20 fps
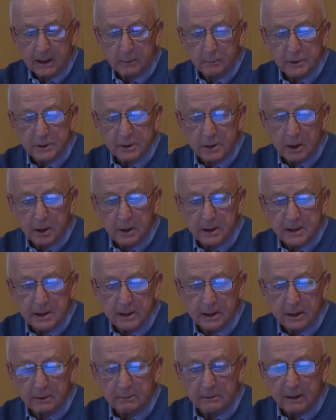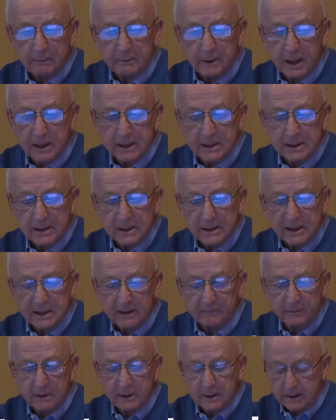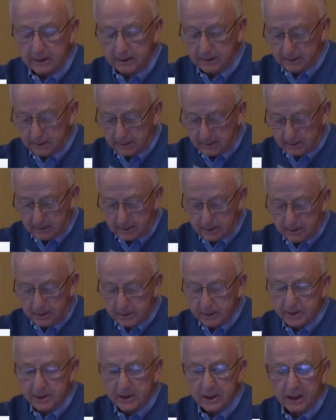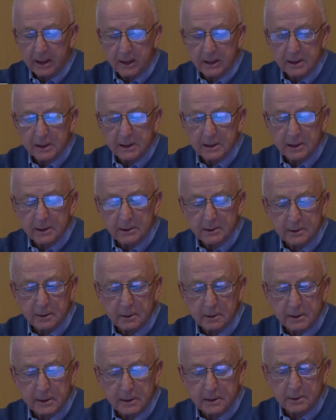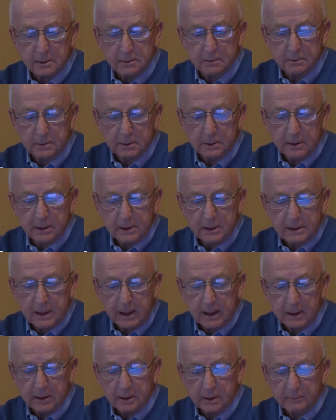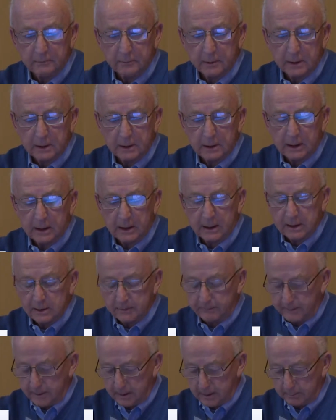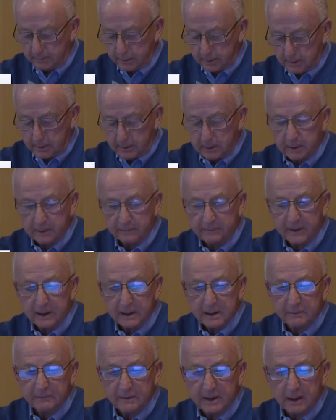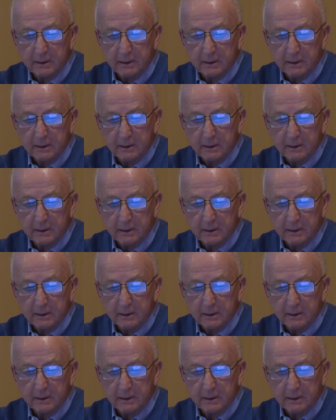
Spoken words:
and it was not until around 1970 that science started to take over and develop effective